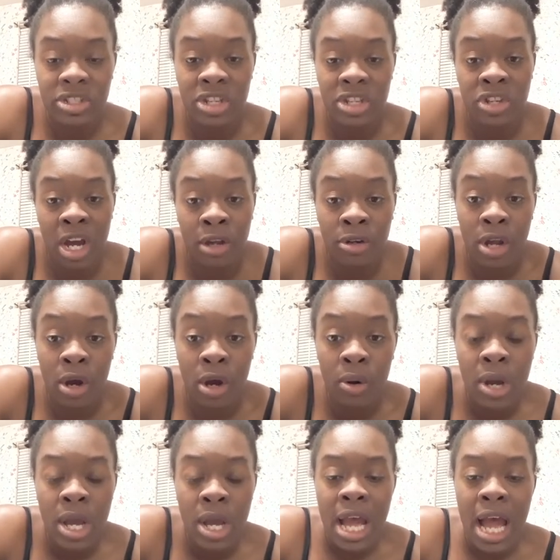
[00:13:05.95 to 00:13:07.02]
As y'all know,
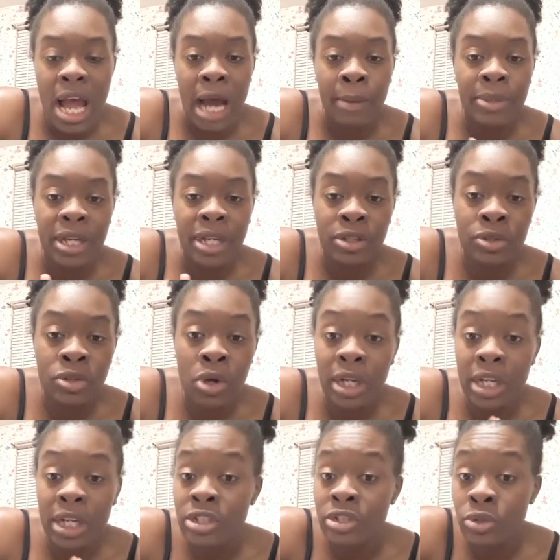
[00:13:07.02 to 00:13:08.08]
I'll be in New York
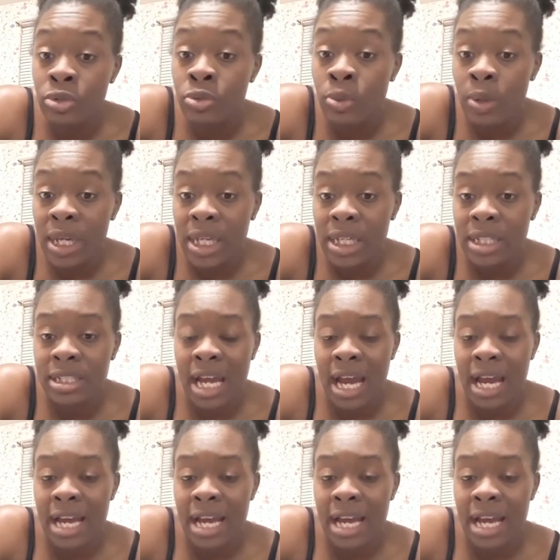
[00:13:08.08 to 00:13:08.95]
in 2 weeks, guys.